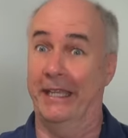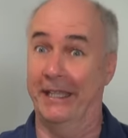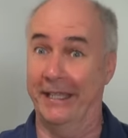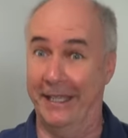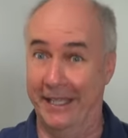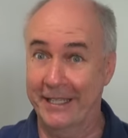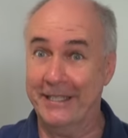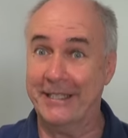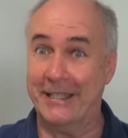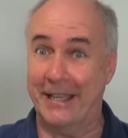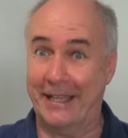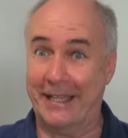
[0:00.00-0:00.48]

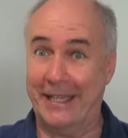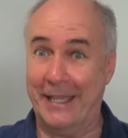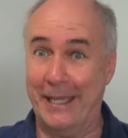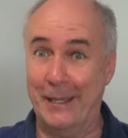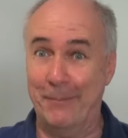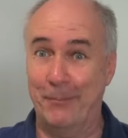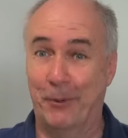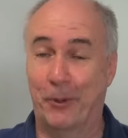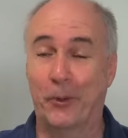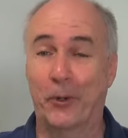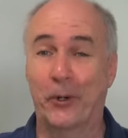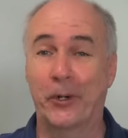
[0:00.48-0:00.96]
it's a
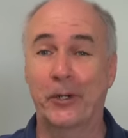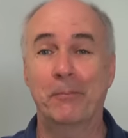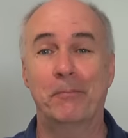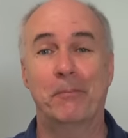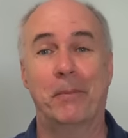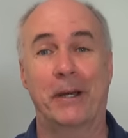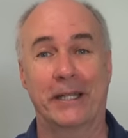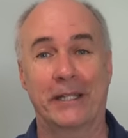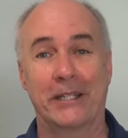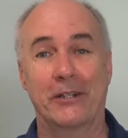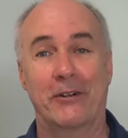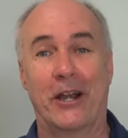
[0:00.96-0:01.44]
keyboard,
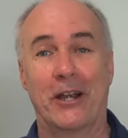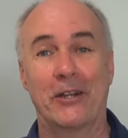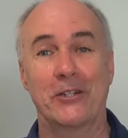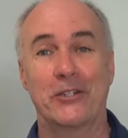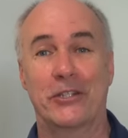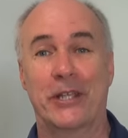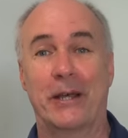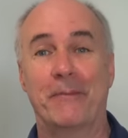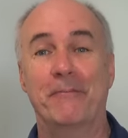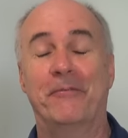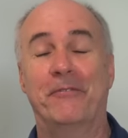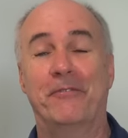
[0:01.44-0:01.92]
but there are
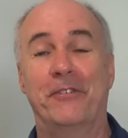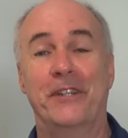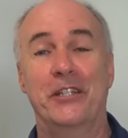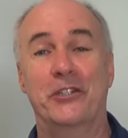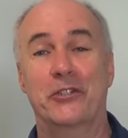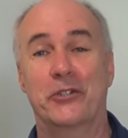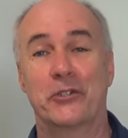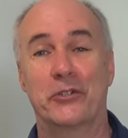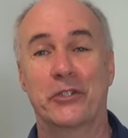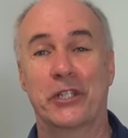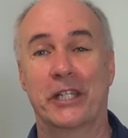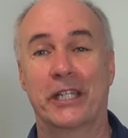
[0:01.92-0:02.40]
some
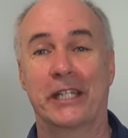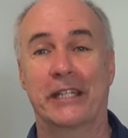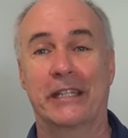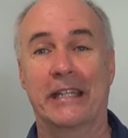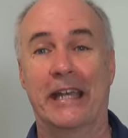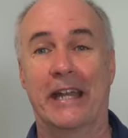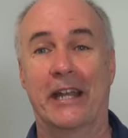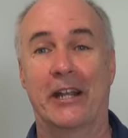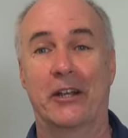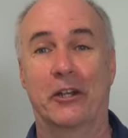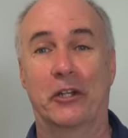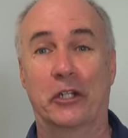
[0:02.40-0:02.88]
features in it
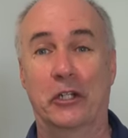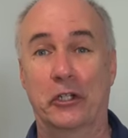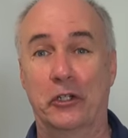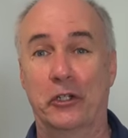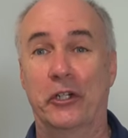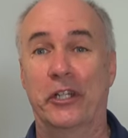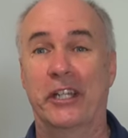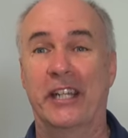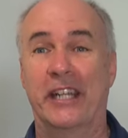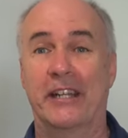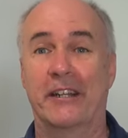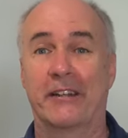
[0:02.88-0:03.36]
that are
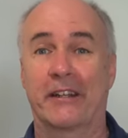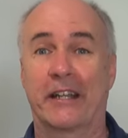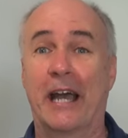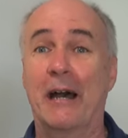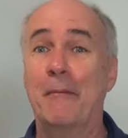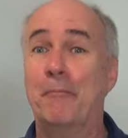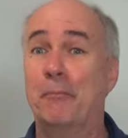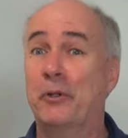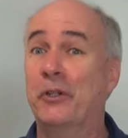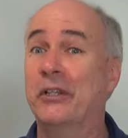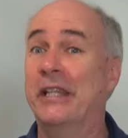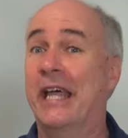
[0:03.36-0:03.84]
good and a
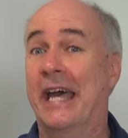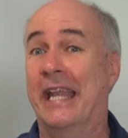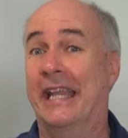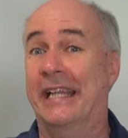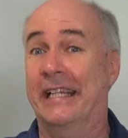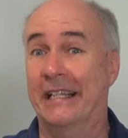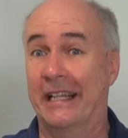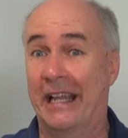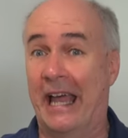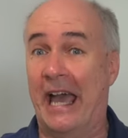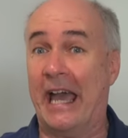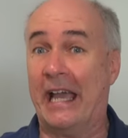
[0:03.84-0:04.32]
couple that
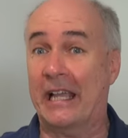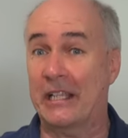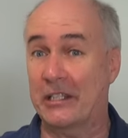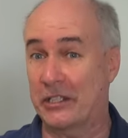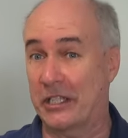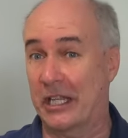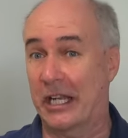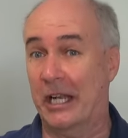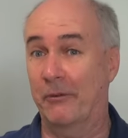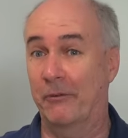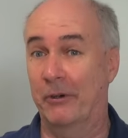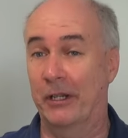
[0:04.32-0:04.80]
it lacks
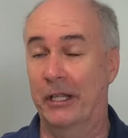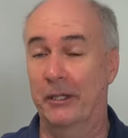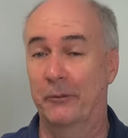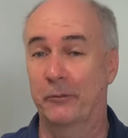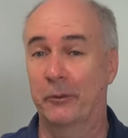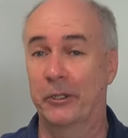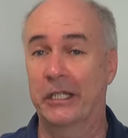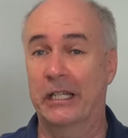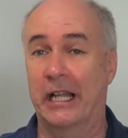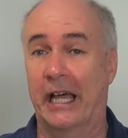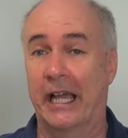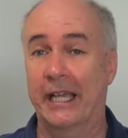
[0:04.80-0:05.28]
that I really
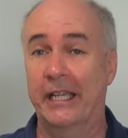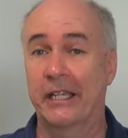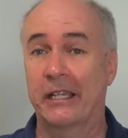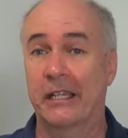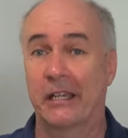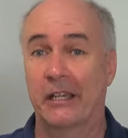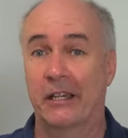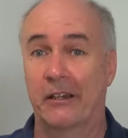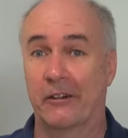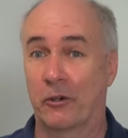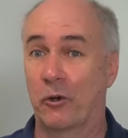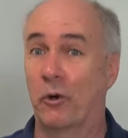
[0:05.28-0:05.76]
would like.
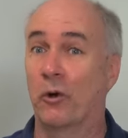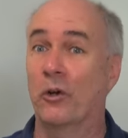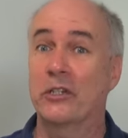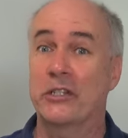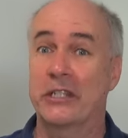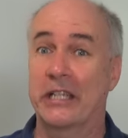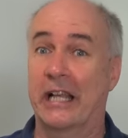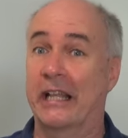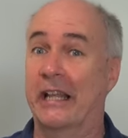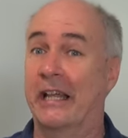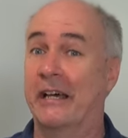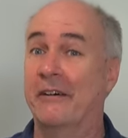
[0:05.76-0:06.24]
Of course,
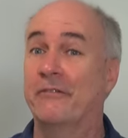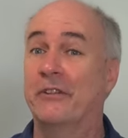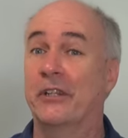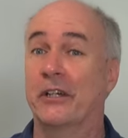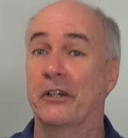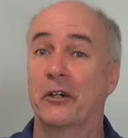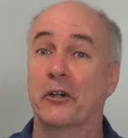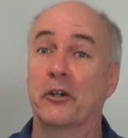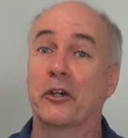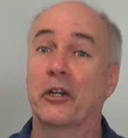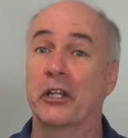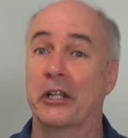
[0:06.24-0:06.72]
I love the
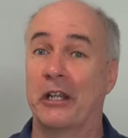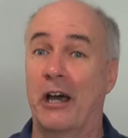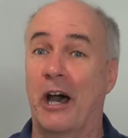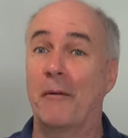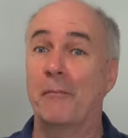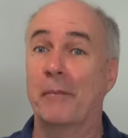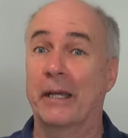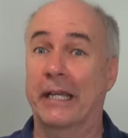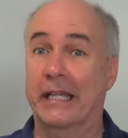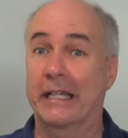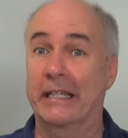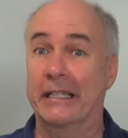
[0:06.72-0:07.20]

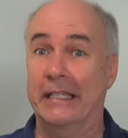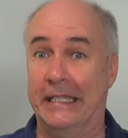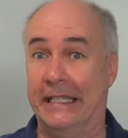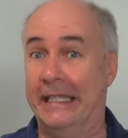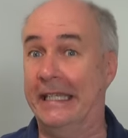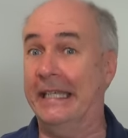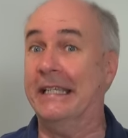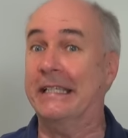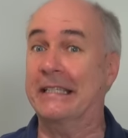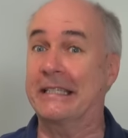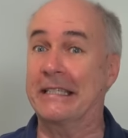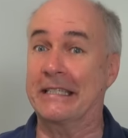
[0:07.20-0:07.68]

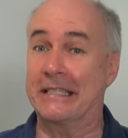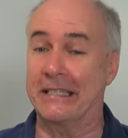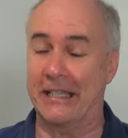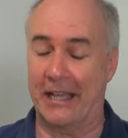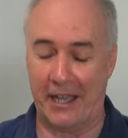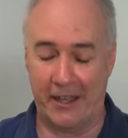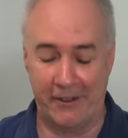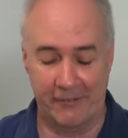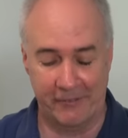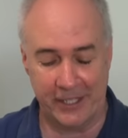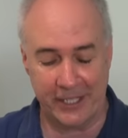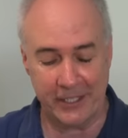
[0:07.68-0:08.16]
ergonomicness
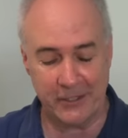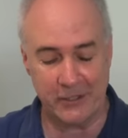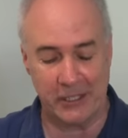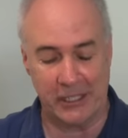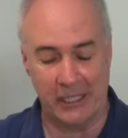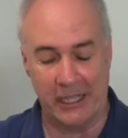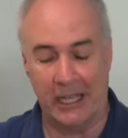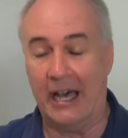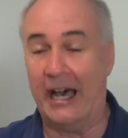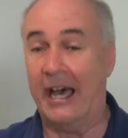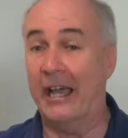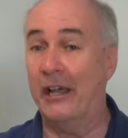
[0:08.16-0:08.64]
of it.
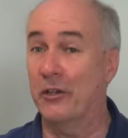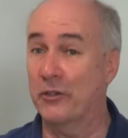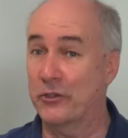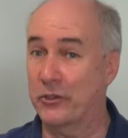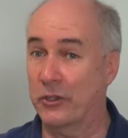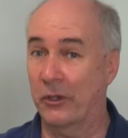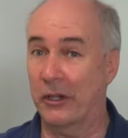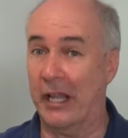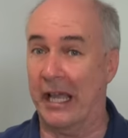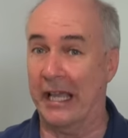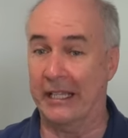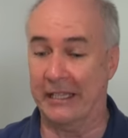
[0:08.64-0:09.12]
I
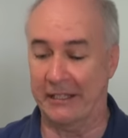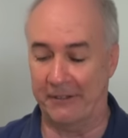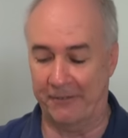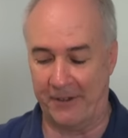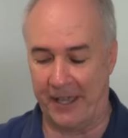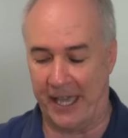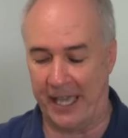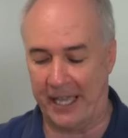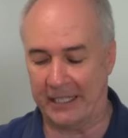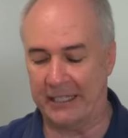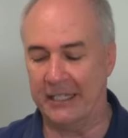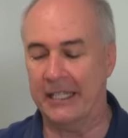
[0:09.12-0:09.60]
also like the
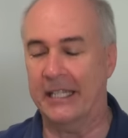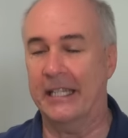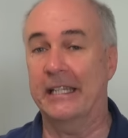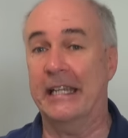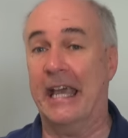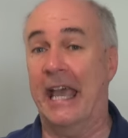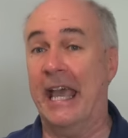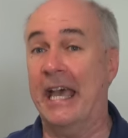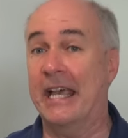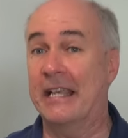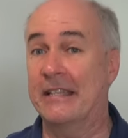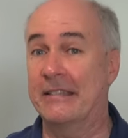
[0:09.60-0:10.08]
fact that it
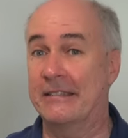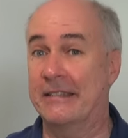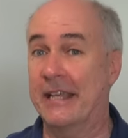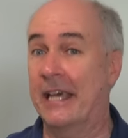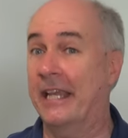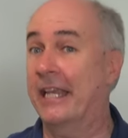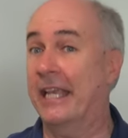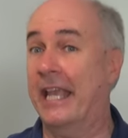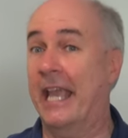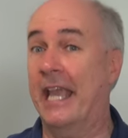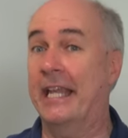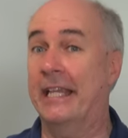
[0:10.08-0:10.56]
has
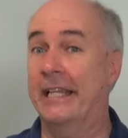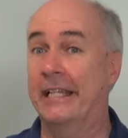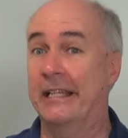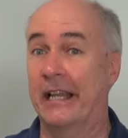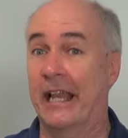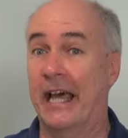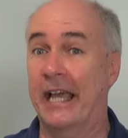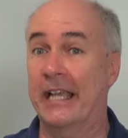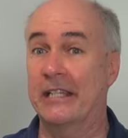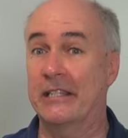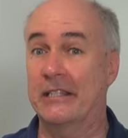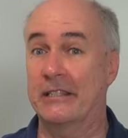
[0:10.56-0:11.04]
dedicated
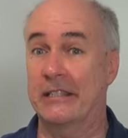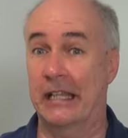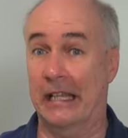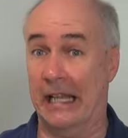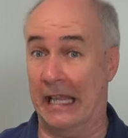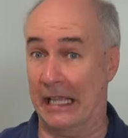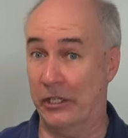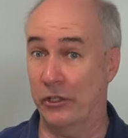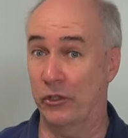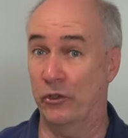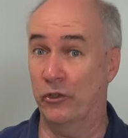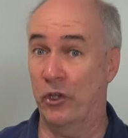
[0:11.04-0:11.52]
lights that
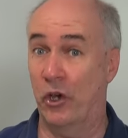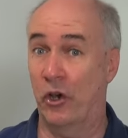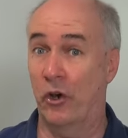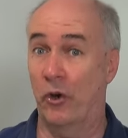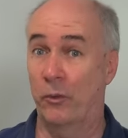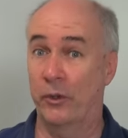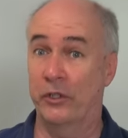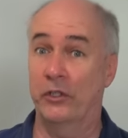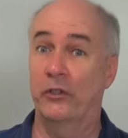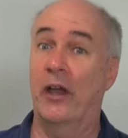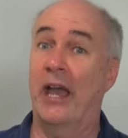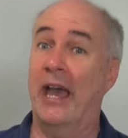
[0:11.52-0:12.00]
let you know
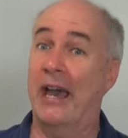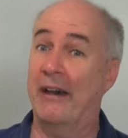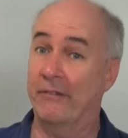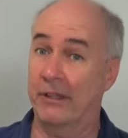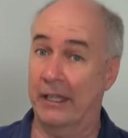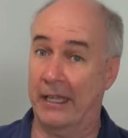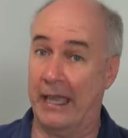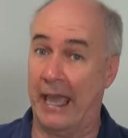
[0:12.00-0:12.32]
when you have the